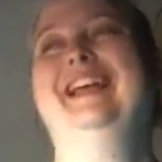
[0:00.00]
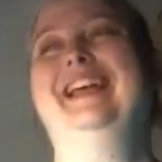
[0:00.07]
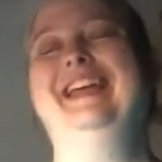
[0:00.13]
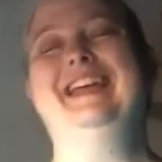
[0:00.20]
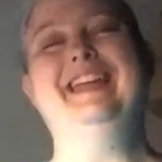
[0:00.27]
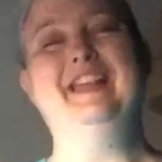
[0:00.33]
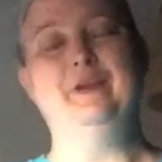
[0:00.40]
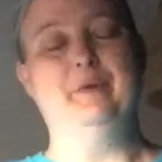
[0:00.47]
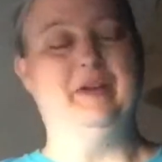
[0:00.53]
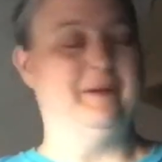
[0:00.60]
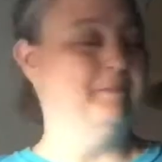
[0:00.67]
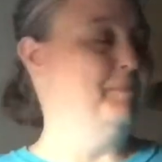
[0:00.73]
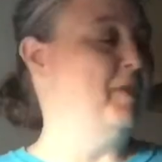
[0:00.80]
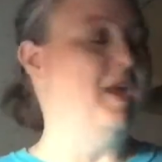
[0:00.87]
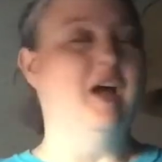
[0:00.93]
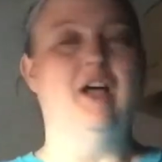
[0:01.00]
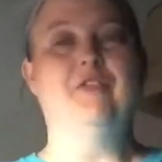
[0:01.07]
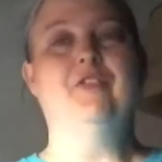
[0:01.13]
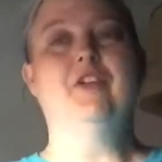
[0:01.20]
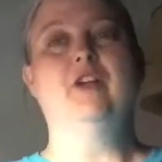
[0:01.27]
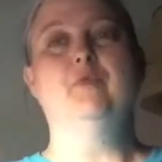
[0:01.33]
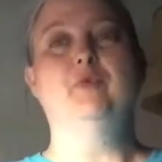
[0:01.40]
Anyway, I
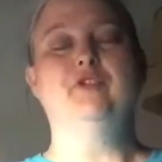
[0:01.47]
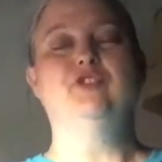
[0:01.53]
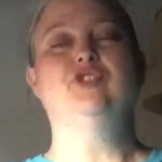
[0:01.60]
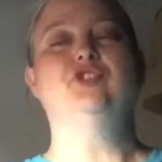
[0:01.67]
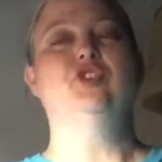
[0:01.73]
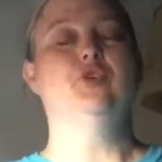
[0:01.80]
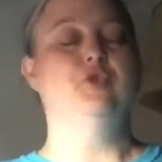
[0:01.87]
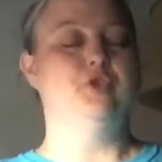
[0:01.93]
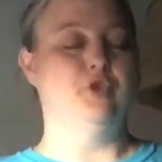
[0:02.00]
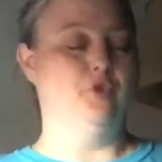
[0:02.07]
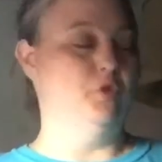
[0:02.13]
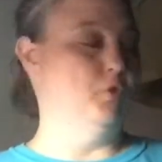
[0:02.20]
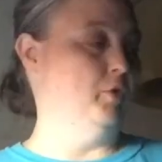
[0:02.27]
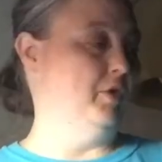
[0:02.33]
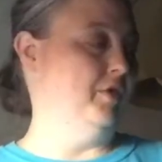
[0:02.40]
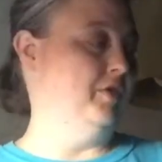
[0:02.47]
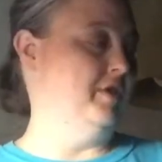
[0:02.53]
thought I would show you